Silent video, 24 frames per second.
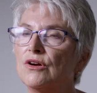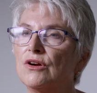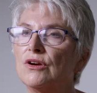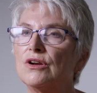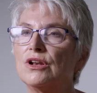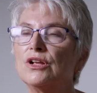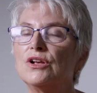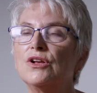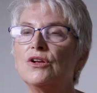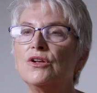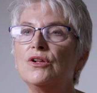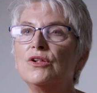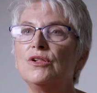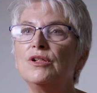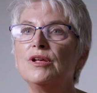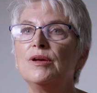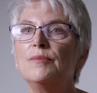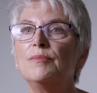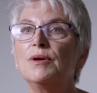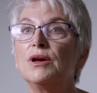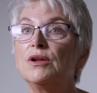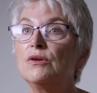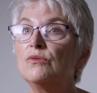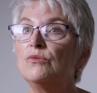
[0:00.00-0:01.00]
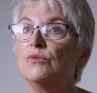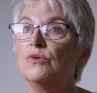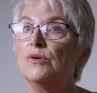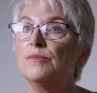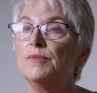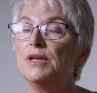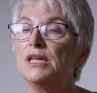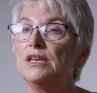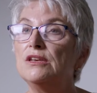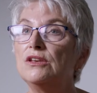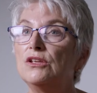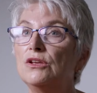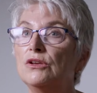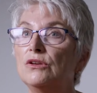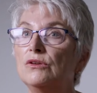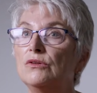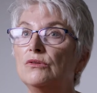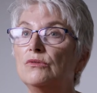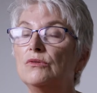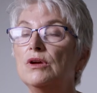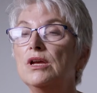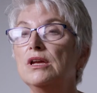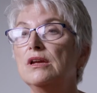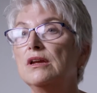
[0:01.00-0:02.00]
article about a woman
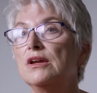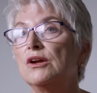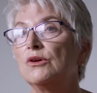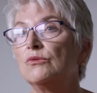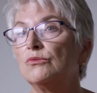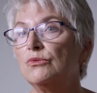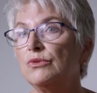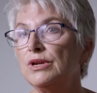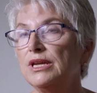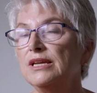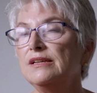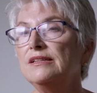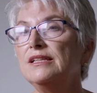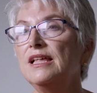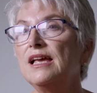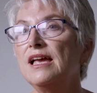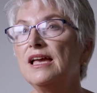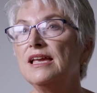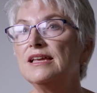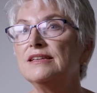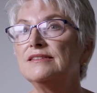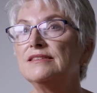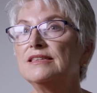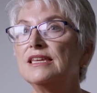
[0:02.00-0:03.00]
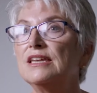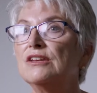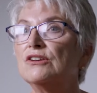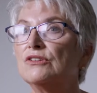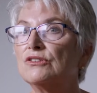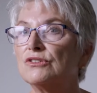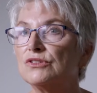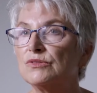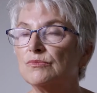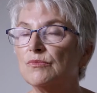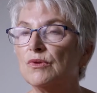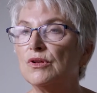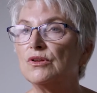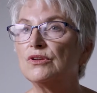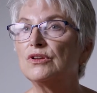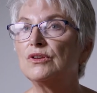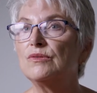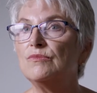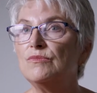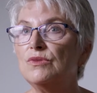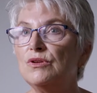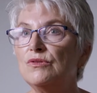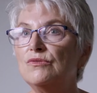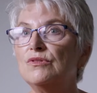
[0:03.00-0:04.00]
who realized in her small
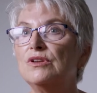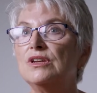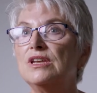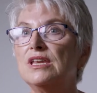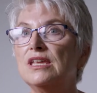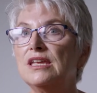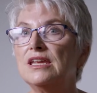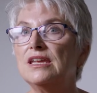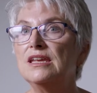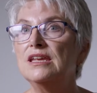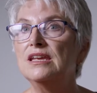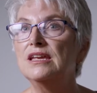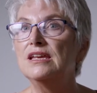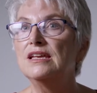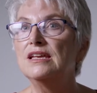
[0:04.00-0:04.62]
community